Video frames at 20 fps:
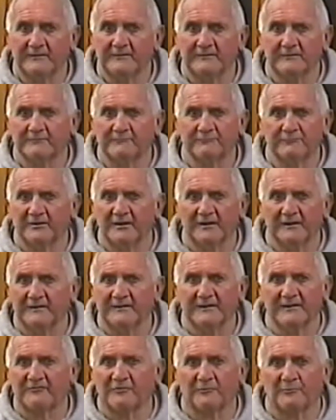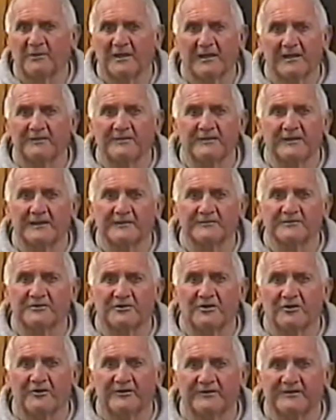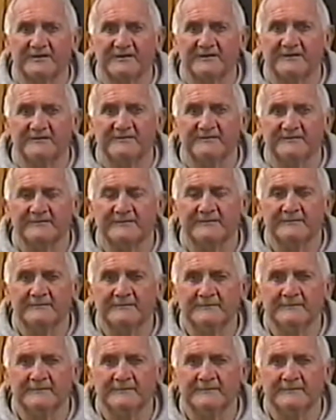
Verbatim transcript: You really never played in the under-19s.